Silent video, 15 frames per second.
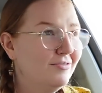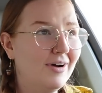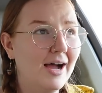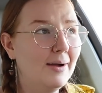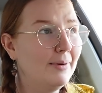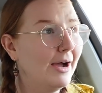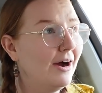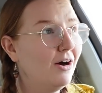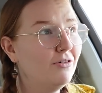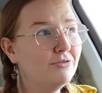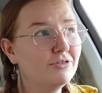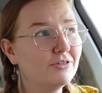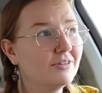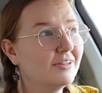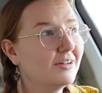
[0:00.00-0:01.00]
vibe out
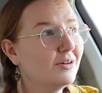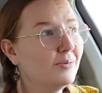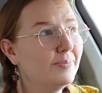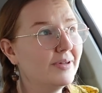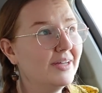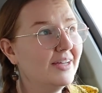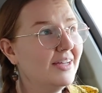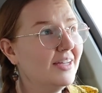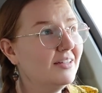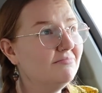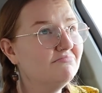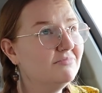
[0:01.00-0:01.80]
for a little bit